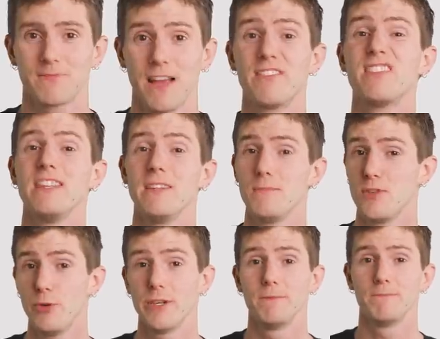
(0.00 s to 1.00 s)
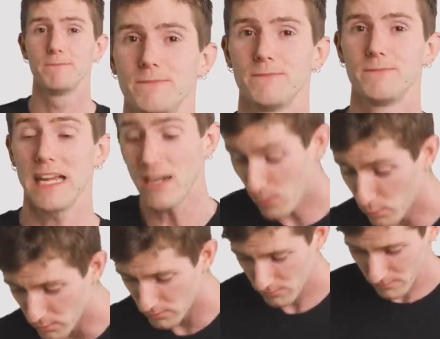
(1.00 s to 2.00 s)
I've seen them do it.
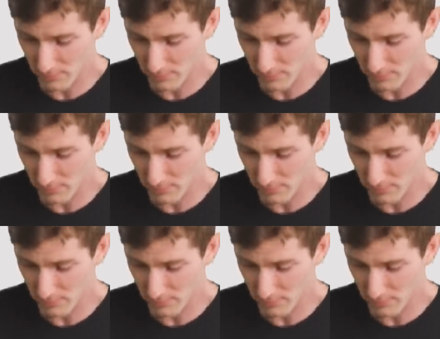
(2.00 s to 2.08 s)
Ow!